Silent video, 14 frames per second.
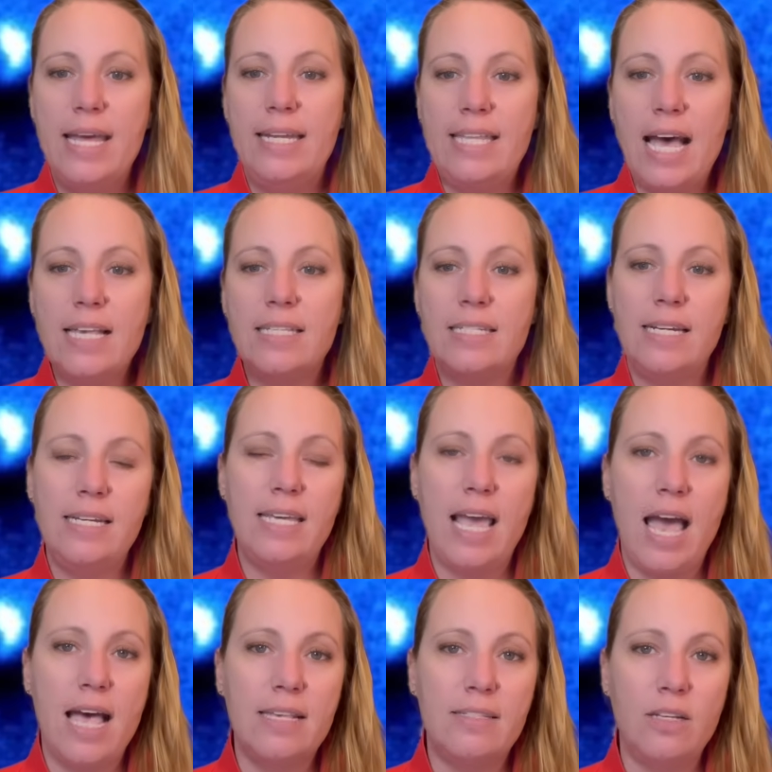Dust and
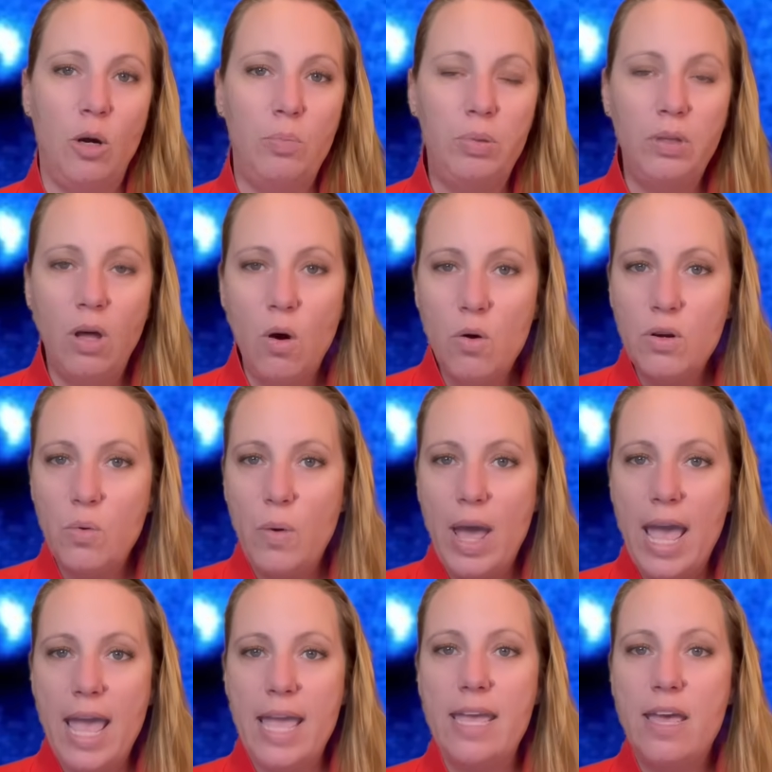gas are blown
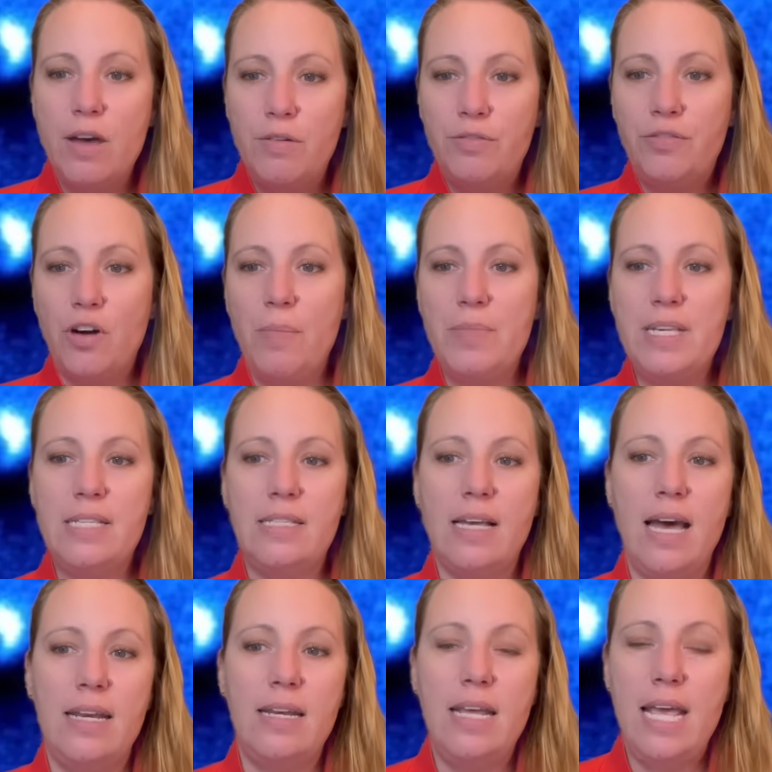away from the
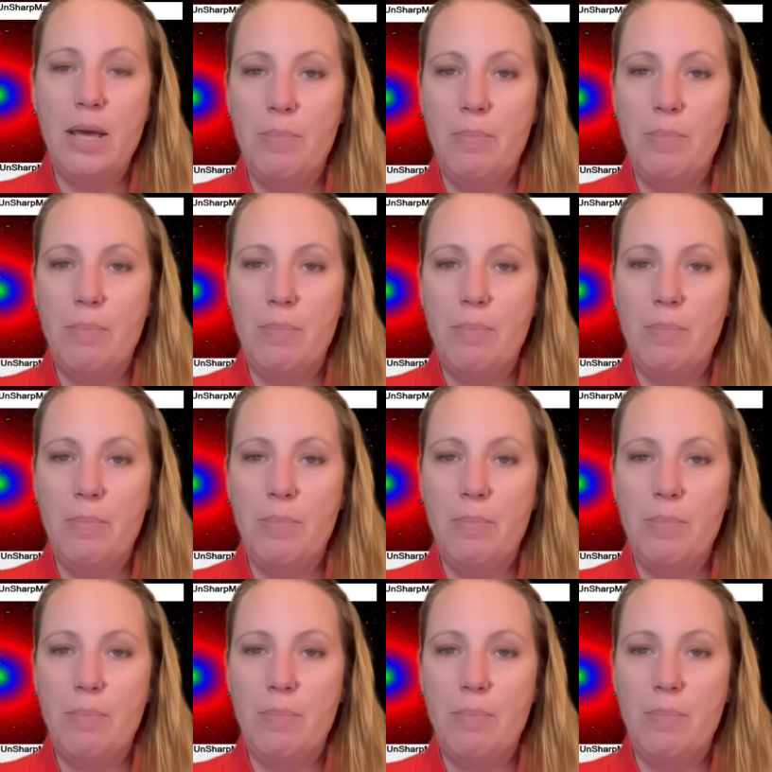sun